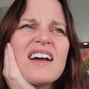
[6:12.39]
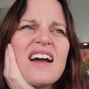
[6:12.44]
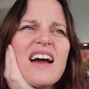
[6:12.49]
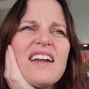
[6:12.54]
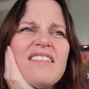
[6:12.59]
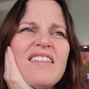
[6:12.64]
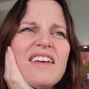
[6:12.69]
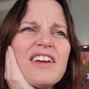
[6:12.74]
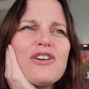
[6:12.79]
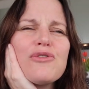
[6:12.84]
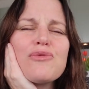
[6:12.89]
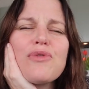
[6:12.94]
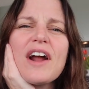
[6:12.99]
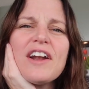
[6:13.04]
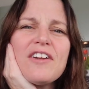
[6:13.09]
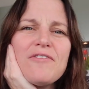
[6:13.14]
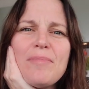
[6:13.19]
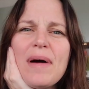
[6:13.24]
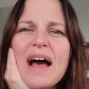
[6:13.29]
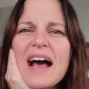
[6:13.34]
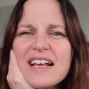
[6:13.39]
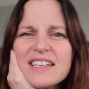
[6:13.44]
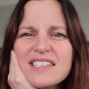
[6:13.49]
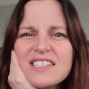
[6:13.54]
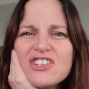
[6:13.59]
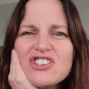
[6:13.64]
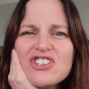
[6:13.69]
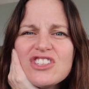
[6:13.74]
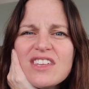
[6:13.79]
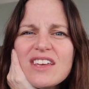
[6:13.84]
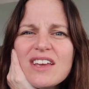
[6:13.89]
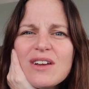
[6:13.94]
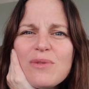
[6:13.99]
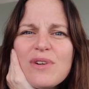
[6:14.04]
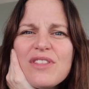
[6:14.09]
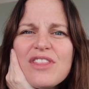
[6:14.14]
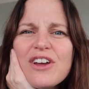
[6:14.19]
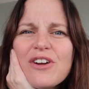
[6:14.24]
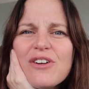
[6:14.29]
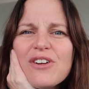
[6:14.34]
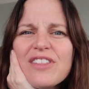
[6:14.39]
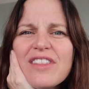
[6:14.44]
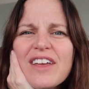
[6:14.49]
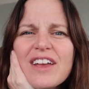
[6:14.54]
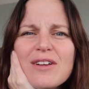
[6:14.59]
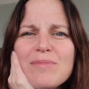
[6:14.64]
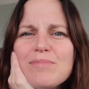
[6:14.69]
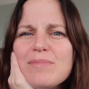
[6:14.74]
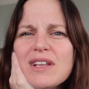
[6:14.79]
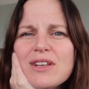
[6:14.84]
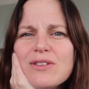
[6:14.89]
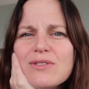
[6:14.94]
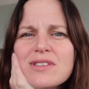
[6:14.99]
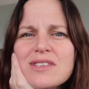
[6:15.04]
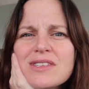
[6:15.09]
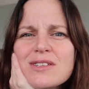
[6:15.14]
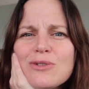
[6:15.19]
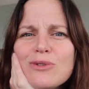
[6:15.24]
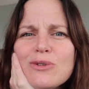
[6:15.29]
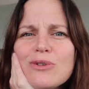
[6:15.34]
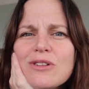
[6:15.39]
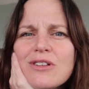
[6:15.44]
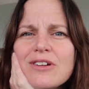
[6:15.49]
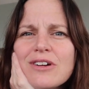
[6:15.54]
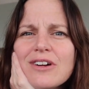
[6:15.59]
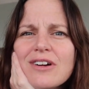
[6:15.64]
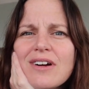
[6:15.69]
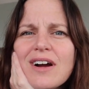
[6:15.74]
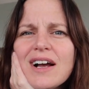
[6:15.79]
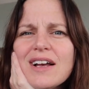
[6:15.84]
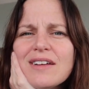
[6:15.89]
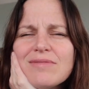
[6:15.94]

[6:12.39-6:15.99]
like a rite of passage thing when they're in like middle school or